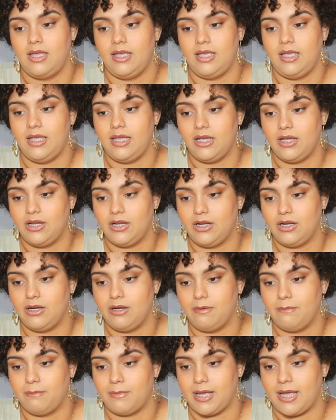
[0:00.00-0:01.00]

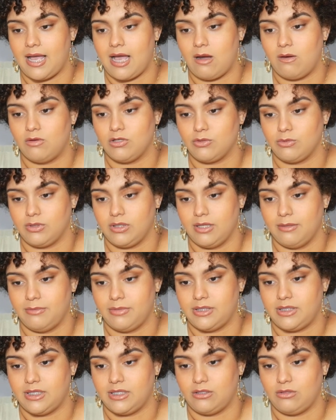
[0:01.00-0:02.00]
Here, my hours were
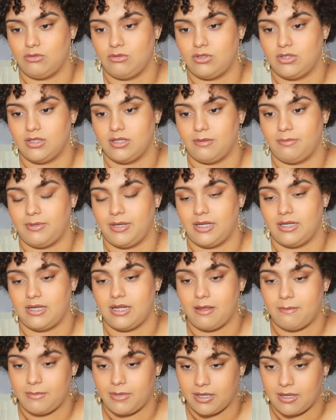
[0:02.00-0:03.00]
limited due to the
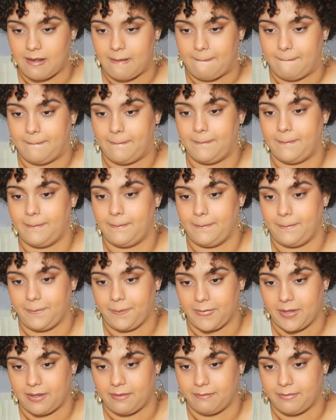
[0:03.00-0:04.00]
pandemic mm-hmm,
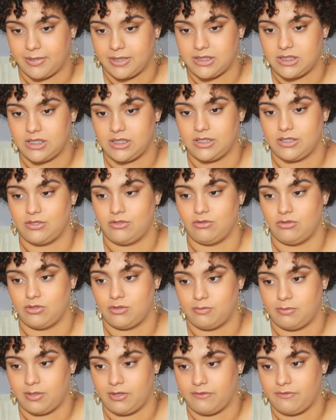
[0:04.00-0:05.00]
and budget issues,
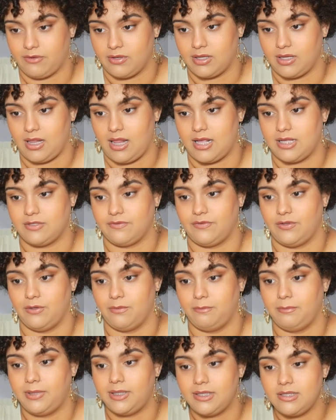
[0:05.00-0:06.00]
but for the last few
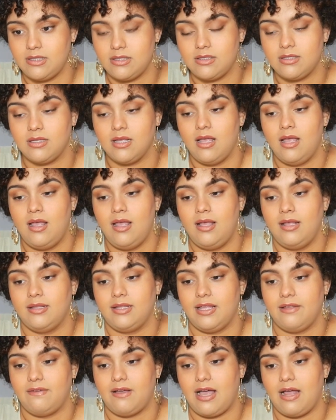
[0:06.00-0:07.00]
months,
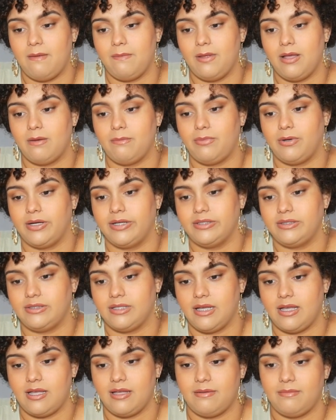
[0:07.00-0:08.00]
they've had me on part
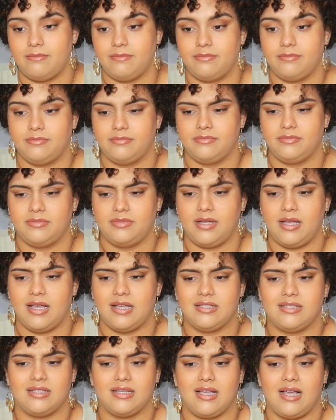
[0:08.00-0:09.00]
time
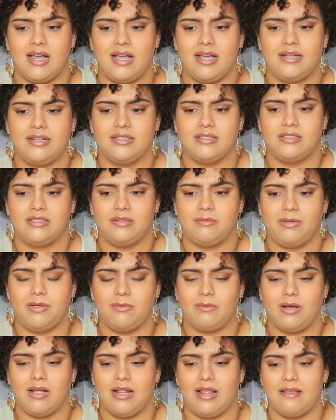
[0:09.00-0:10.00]
as a kindness to me
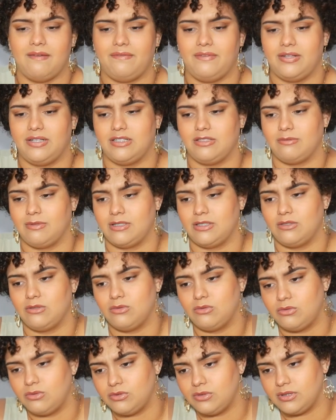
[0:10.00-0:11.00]
while I finish my
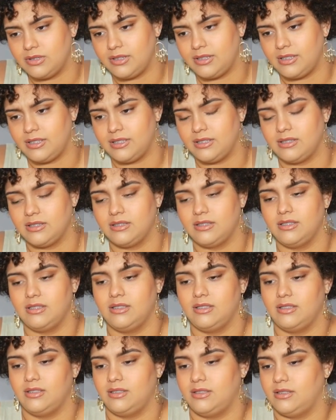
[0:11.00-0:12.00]
schooling.
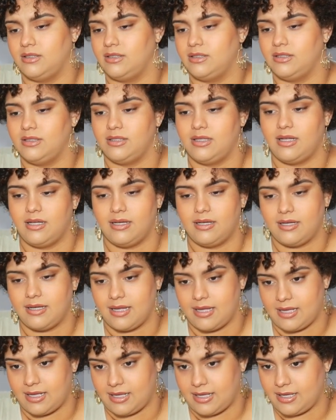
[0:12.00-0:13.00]

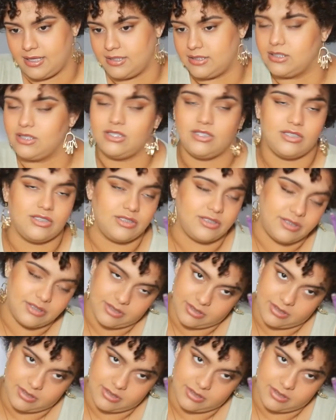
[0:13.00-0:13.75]
Okay, so she's just